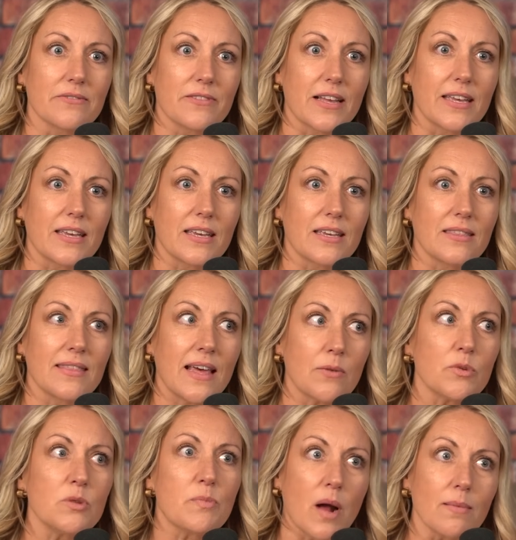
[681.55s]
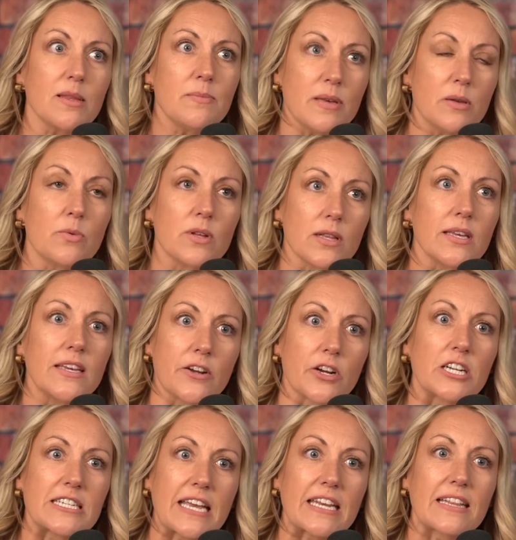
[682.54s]
Like, that would probably be really
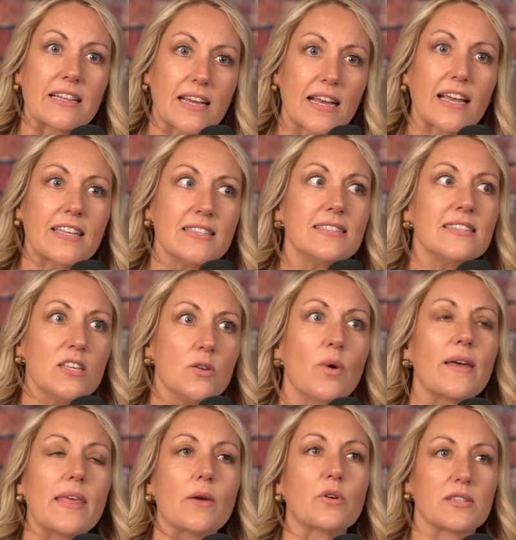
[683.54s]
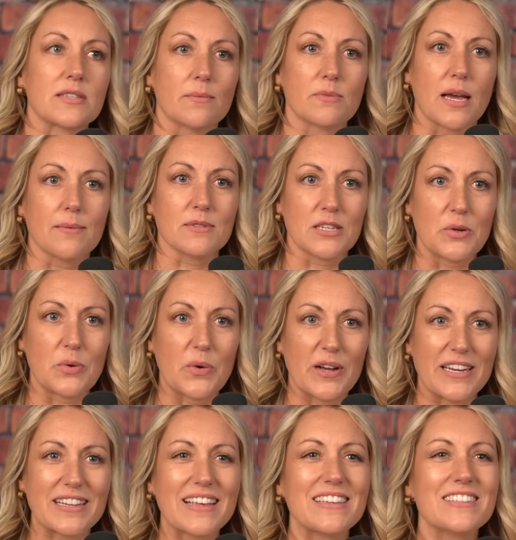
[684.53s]
irritating. Like, I could see why they were sometimes
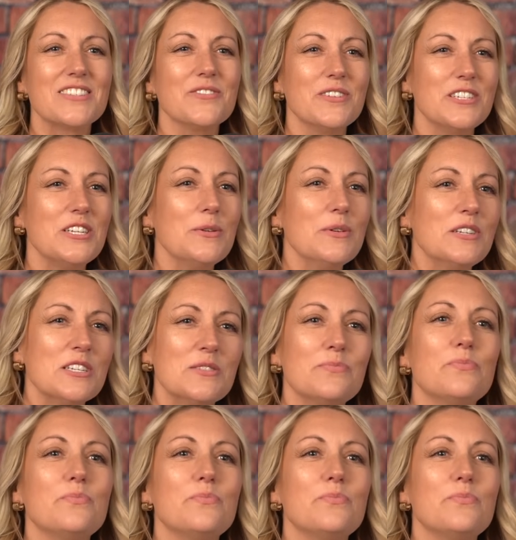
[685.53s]
annoyed. Like, so she would just